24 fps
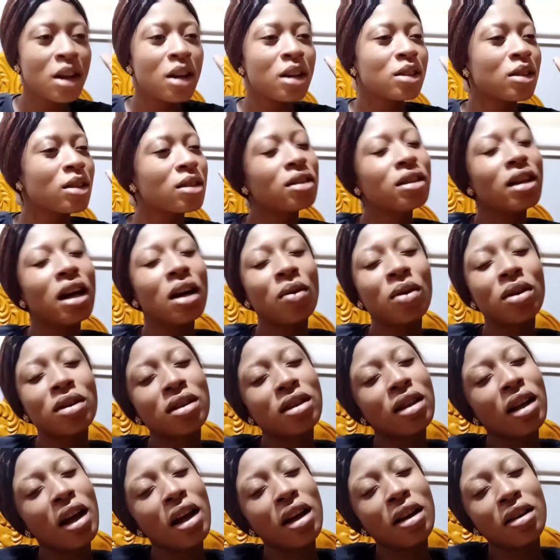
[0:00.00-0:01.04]
So today I
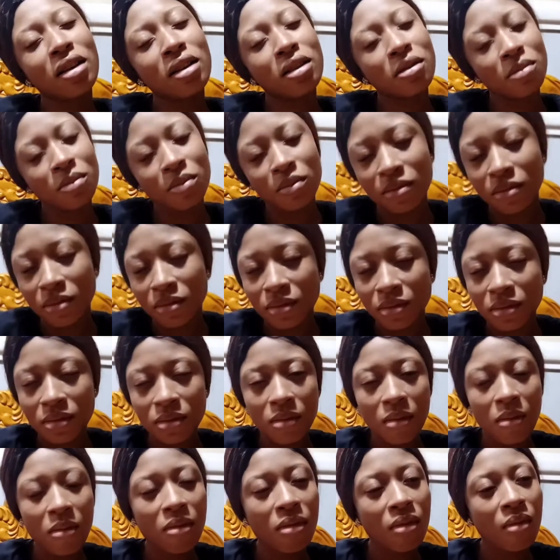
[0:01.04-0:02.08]
was like,
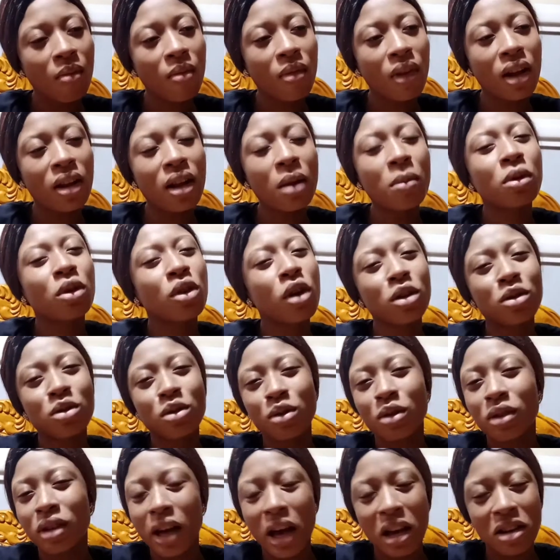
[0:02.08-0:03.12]
let me talk to
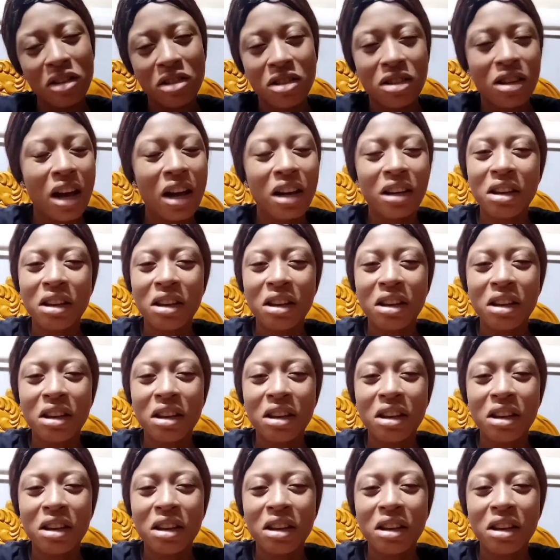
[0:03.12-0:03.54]
you guys,